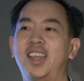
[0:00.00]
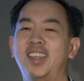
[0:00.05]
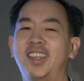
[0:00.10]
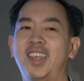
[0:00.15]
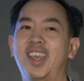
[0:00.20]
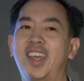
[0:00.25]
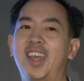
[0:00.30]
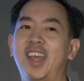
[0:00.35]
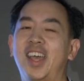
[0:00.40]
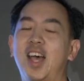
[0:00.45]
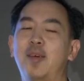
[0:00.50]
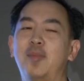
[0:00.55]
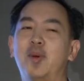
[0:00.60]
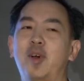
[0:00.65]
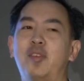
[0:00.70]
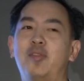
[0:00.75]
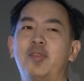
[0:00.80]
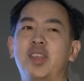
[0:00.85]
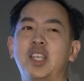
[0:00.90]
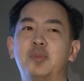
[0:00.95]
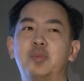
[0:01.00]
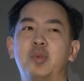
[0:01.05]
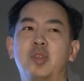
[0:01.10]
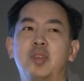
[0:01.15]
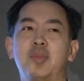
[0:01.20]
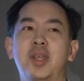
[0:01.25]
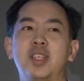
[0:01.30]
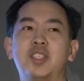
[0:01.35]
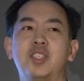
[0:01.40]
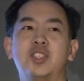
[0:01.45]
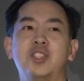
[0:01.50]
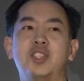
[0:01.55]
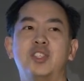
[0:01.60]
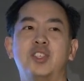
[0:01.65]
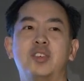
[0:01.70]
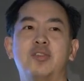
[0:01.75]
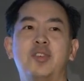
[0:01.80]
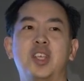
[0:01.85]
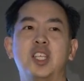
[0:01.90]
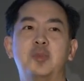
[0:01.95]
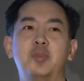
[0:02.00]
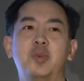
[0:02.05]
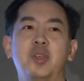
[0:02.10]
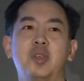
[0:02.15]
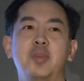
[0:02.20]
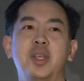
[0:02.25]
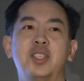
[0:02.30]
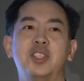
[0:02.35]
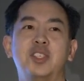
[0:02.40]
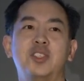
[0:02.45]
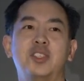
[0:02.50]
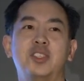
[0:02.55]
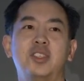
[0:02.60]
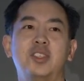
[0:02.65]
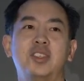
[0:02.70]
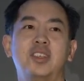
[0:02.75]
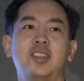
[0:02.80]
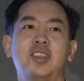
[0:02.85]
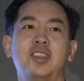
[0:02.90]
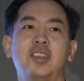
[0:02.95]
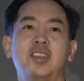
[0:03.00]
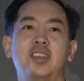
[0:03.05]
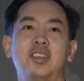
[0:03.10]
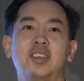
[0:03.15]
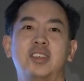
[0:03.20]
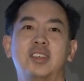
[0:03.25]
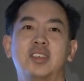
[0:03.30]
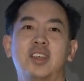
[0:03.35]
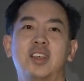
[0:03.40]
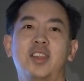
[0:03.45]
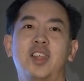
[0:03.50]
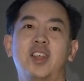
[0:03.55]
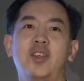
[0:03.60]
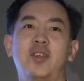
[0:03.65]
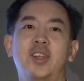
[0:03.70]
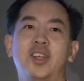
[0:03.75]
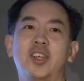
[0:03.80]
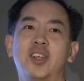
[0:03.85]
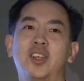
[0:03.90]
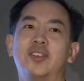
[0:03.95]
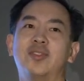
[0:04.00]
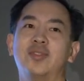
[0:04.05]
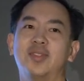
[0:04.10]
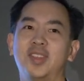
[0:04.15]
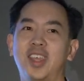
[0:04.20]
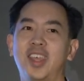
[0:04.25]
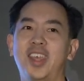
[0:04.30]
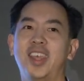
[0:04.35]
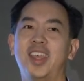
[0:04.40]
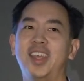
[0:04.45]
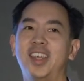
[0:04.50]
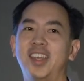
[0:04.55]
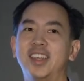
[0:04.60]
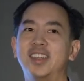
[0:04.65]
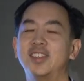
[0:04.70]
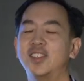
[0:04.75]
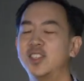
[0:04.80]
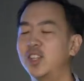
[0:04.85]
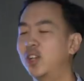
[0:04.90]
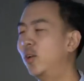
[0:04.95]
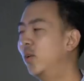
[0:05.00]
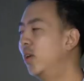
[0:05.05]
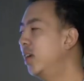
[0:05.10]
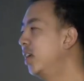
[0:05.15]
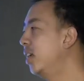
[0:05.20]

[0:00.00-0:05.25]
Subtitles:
Yeah, how about Facebook Messenger? Facebook Messenger? Oh, there we go. Yeah. So